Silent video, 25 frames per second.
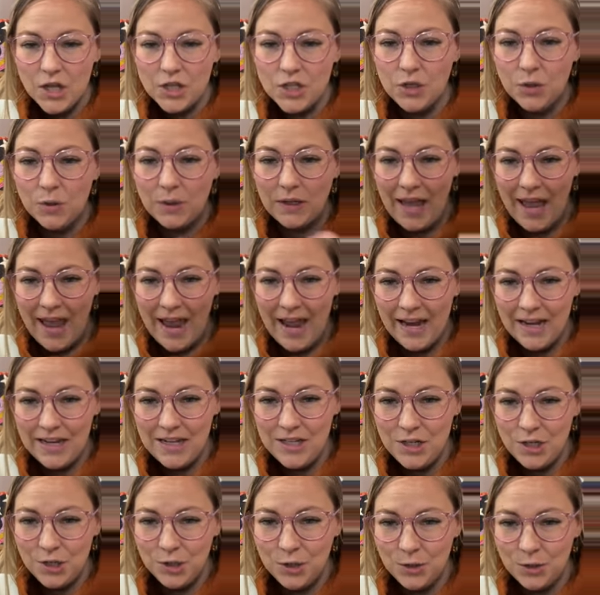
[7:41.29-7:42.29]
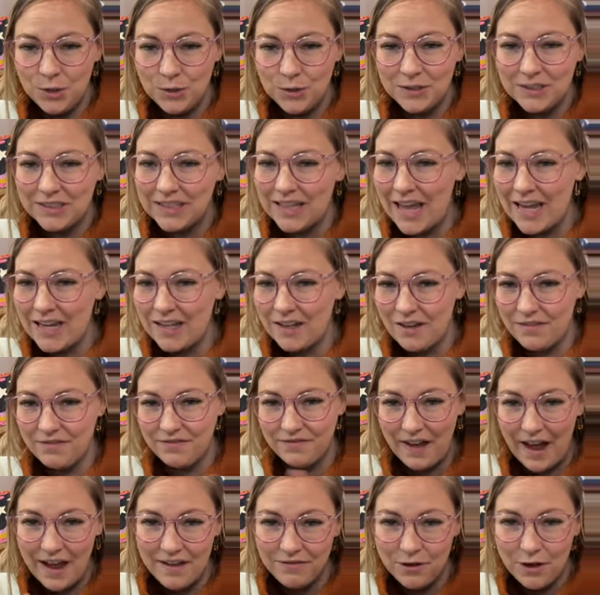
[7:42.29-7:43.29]
You can use like
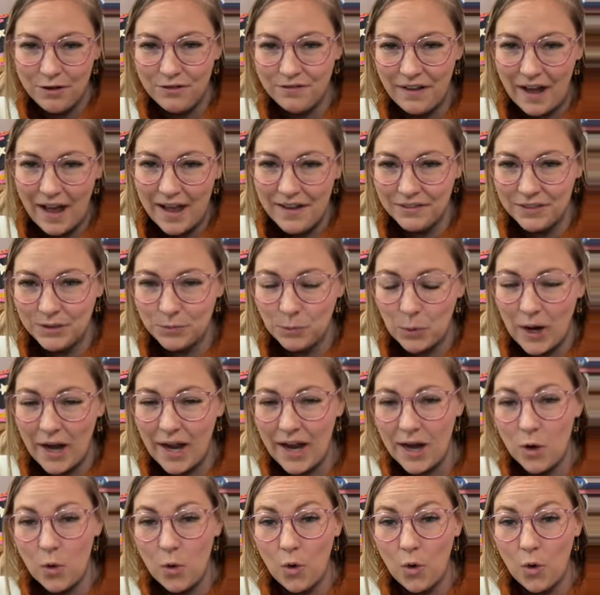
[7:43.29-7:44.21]
505 spray,